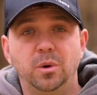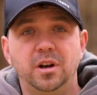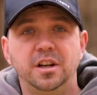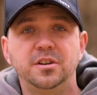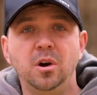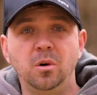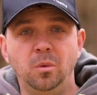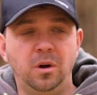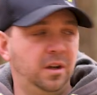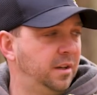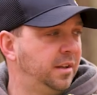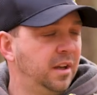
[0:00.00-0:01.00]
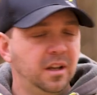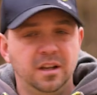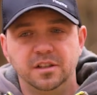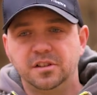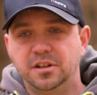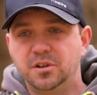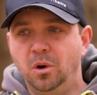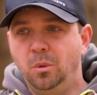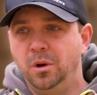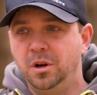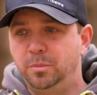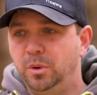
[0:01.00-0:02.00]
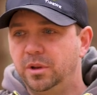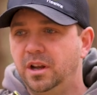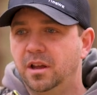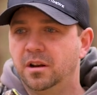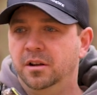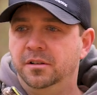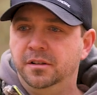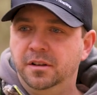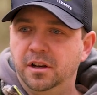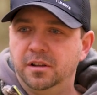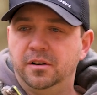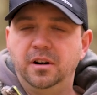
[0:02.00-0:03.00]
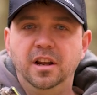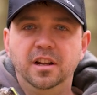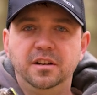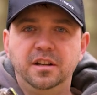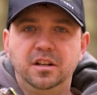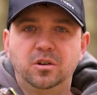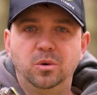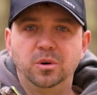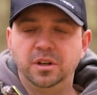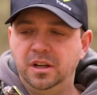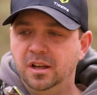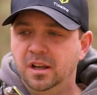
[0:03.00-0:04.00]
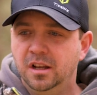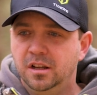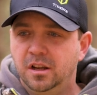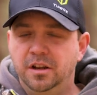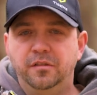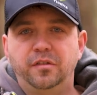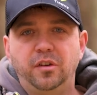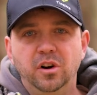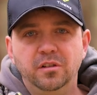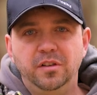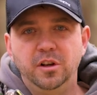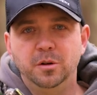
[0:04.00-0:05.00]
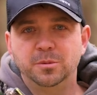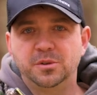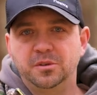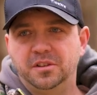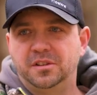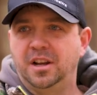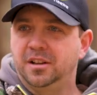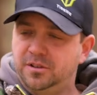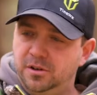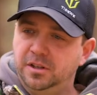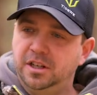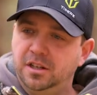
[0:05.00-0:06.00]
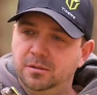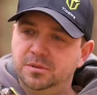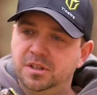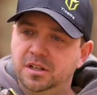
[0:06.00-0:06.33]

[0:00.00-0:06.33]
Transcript: what I don't want is I don't want to put out another hen decoy in front of him so that turkey comes